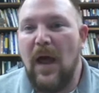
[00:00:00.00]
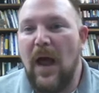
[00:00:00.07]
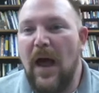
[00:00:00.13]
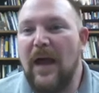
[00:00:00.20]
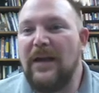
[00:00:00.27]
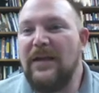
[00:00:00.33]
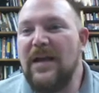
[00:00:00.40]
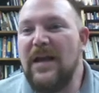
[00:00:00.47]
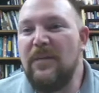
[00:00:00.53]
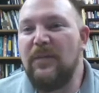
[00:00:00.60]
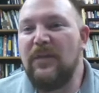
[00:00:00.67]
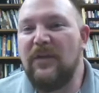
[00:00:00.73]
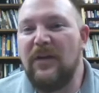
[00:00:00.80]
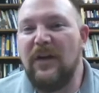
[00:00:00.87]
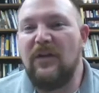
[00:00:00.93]
A deep
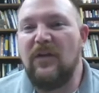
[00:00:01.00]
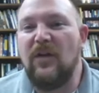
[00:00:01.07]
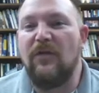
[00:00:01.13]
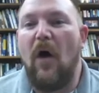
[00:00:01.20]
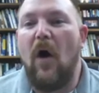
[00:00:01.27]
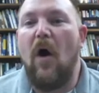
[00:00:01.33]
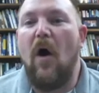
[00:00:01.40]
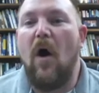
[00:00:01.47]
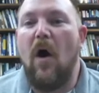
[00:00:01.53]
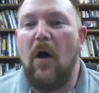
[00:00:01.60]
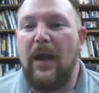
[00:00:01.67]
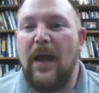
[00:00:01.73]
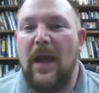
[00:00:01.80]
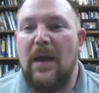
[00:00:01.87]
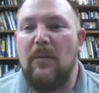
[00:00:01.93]
sense of awe
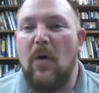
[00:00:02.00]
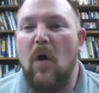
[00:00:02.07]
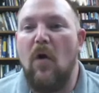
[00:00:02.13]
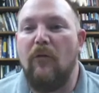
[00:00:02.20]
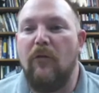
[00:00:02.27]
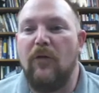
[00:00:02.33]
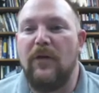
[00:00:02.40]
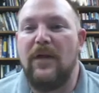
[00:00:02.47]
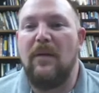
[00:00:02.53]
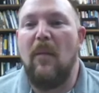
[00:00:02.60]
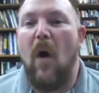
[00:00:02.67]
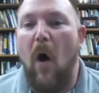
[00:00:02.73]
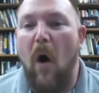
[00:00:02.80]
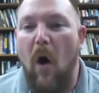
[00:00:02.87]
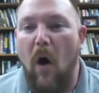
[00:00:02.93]
came over them
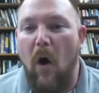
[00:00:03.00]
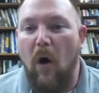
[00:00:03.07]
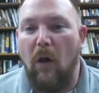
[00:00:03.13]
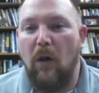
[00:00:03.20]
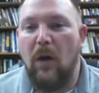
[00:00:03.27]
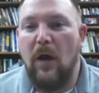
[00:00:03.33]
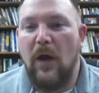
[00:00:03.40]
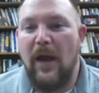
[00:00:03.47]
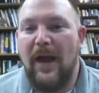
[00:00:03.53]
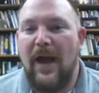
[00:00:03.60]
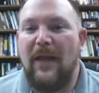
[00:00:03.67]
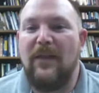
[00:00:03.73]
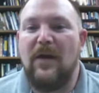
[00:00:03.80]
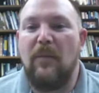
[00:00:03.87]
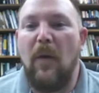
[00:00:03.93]
all,
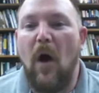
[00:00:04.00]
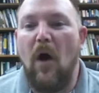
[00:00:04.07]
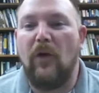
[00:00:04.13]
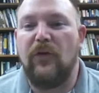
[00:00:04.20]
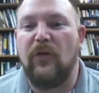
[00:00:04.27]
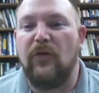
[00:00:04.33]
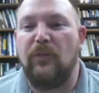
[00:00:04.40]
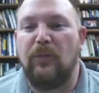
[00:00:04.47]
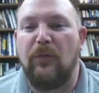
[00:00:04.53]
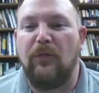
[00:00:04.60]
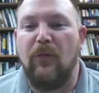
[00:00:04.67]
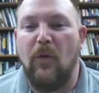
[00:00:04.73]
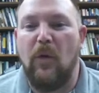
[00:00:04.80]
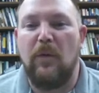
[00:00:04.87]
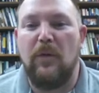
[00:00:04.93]
and the apostles
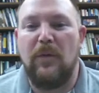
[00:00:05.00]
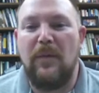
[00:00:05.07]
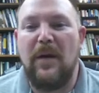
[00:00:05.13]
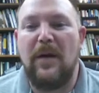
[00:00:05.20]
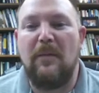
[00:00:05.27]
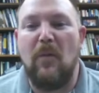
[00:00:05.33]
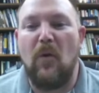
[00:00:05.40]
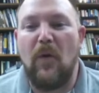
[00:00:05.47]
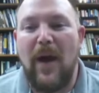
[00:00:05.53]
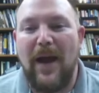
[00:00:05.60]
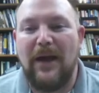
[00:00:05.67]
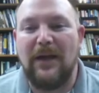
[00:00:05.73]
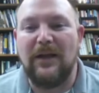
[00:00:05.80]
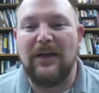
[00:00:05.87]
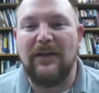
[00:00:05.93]
performed many
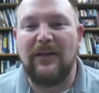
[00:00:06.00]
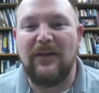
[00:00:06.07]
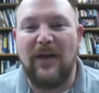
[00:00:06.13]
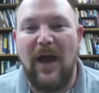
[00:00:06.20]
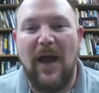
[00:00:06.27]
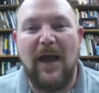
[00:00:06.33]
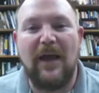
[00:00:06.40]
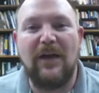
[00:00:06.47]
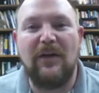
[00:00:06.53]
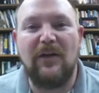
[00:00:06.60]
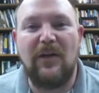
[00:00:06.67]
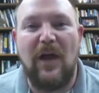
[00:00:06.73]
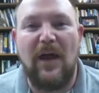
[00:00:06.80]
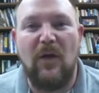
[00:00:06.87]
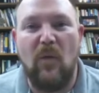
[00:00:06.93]
miraculous signs
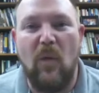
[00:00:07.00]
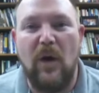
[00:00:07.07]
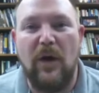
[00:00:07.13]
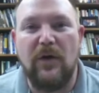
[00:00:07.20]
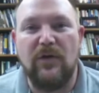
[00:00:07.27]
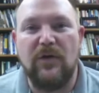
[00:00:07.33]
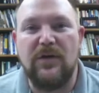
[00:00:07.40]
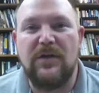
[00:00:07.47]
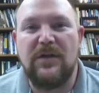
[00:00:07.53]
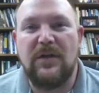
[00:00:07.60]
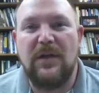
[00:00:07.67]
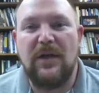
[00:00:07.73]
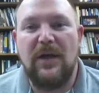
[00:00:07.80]
and wonders.